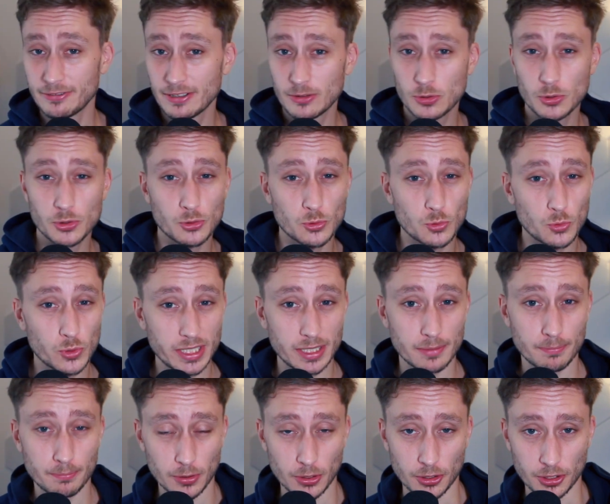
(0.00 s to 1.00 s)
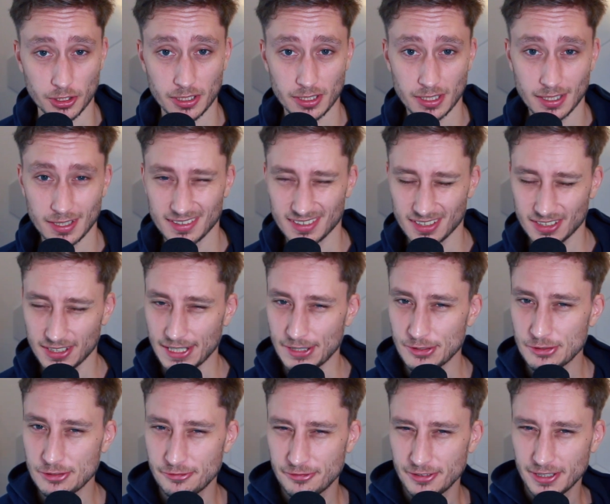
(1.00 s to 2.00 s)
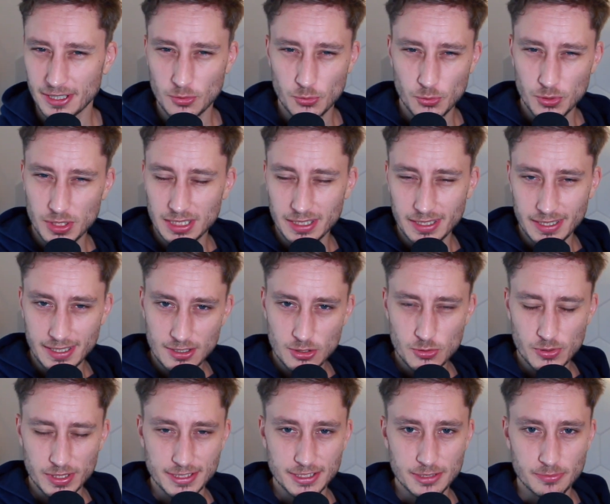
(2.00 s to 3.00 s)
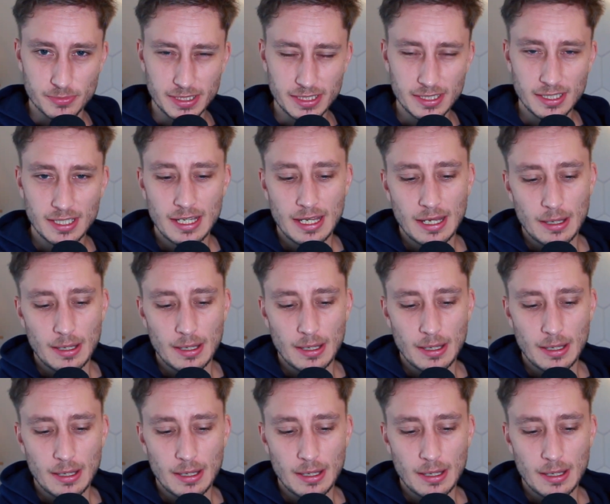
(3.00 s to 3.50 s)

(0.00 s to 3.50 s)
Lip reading: I would read a book, not everything really interests me,